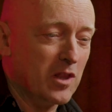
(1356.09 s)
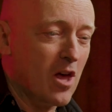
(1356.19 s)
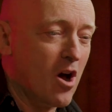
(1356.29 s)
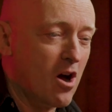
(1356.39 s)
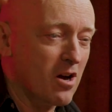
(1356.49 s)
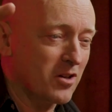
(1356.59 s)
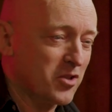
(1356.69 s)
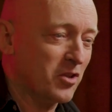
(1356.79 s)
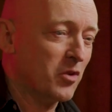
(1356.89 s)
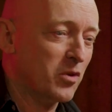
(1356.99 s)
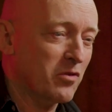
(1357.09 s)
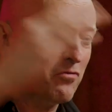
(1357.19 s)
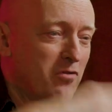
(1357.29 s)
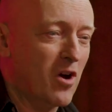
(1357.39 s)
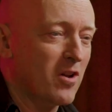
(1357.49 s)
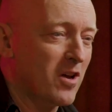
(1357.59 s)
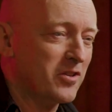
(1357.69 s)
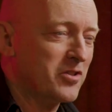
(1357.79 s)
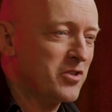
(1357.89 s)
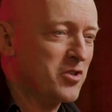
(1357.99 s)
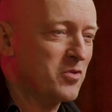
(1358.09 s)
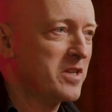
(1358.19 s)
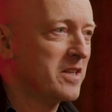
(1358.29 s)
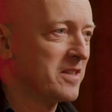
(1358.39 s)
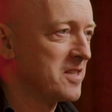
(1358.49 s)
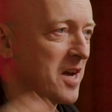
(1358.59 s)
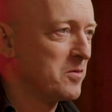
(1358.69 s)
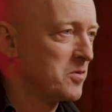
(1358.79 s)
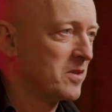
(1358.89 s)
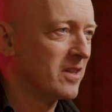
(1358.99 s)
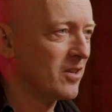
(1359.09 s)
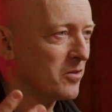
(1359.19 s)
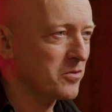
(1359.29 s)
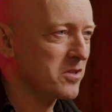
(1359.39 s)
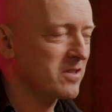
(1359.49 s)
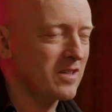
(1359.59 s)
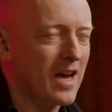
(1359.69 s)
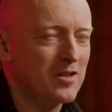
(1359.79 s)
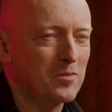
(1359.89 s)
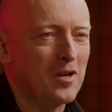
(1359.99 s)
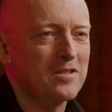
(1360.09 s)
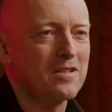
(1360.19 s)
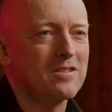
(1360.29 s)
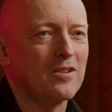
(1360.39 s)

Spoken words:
logs, so they wouldn't fall onto the street at times when it was just the natural process.